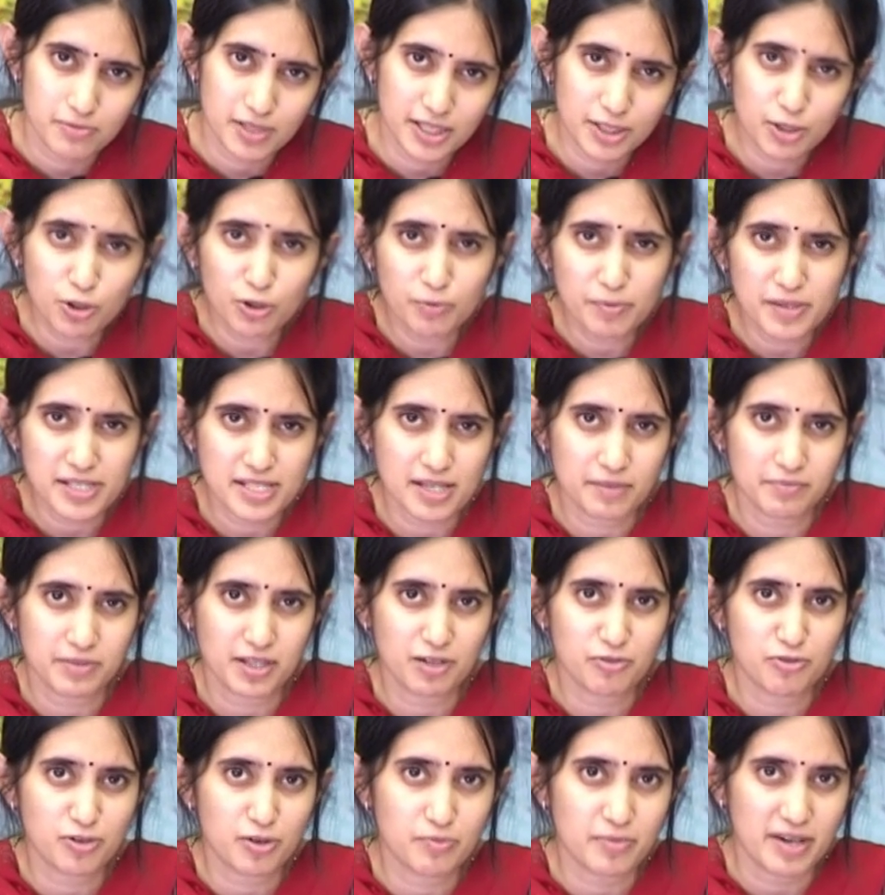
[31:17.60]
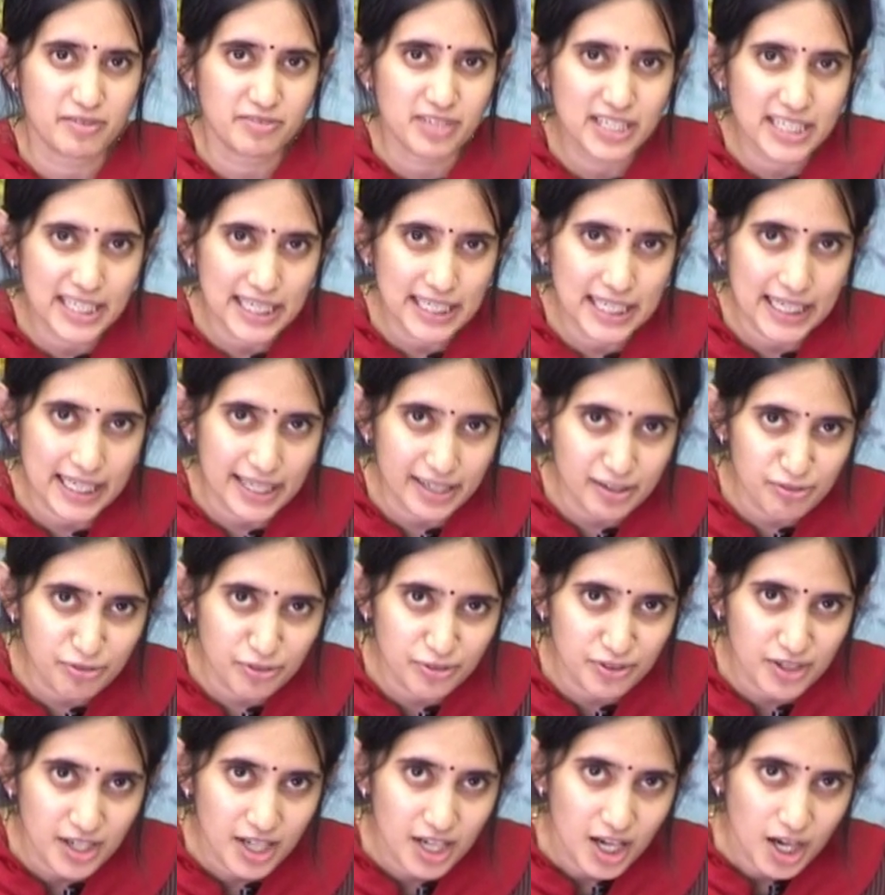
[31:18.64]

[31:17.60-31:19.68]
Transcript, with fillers: it could be something from everyday life